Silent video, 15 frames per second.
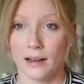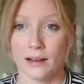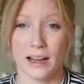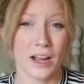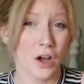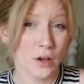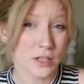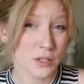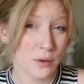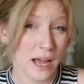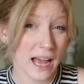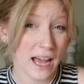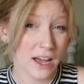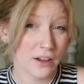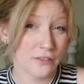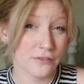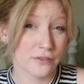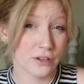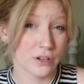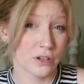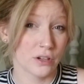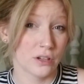I also have
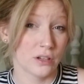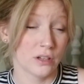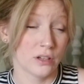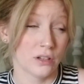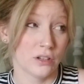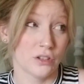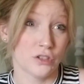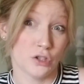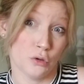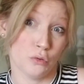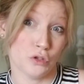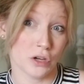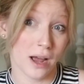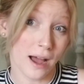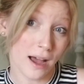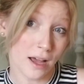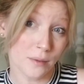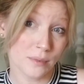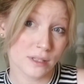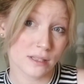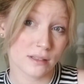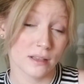2
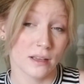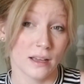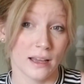jobs